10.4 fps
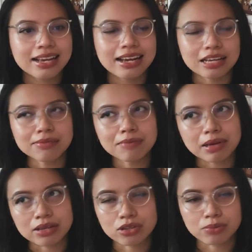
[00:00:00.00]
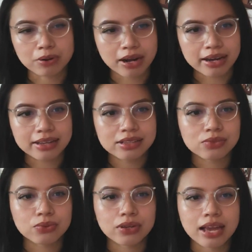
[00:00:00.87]
I guess my biggest
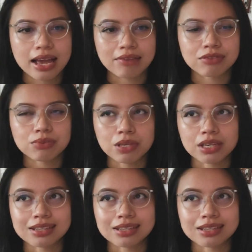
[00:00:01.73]
surprise would have to be